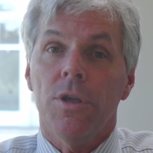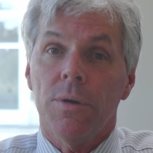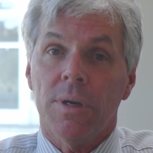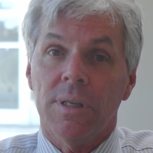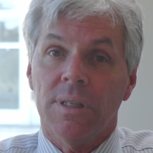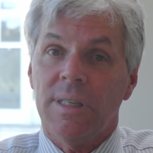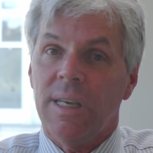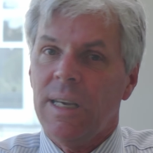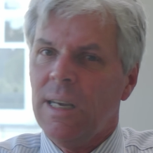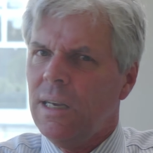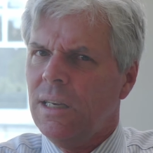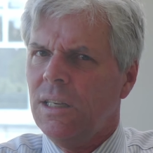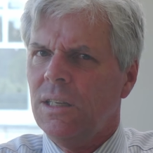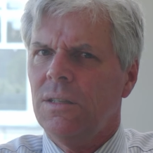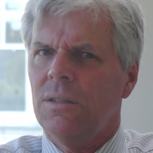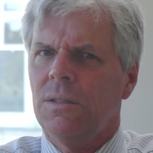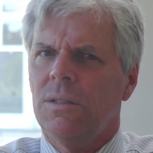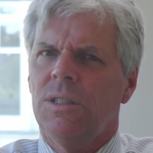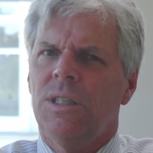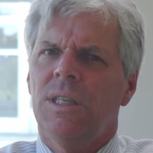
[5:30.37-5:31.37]
you can see
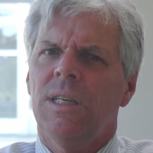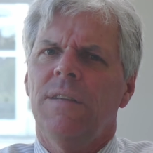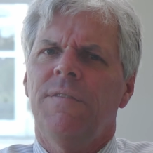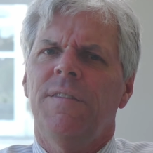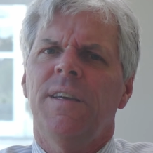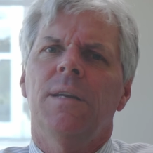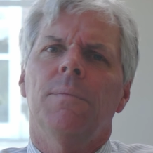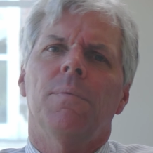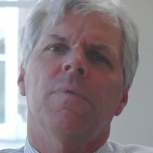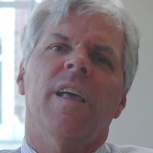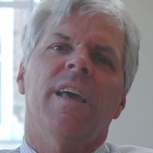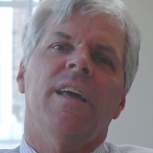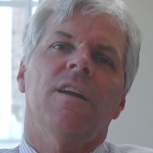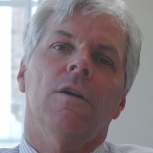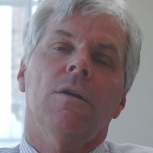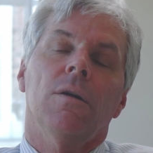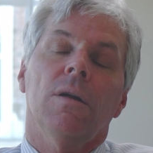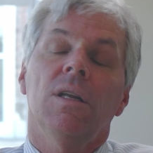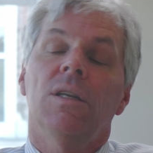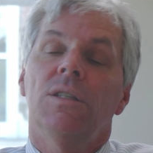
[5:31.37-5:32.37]

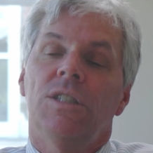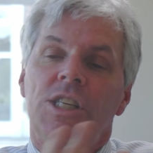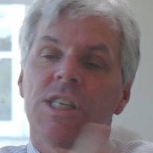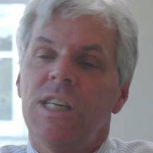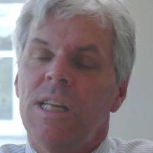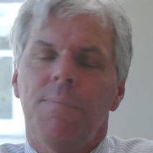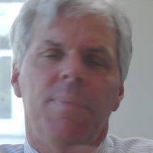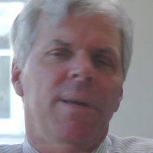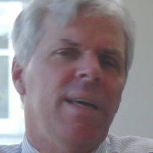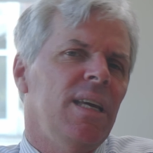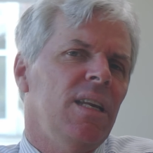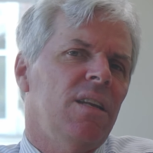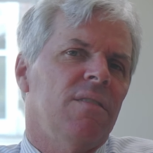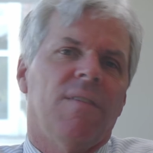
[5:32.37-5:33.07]
GDP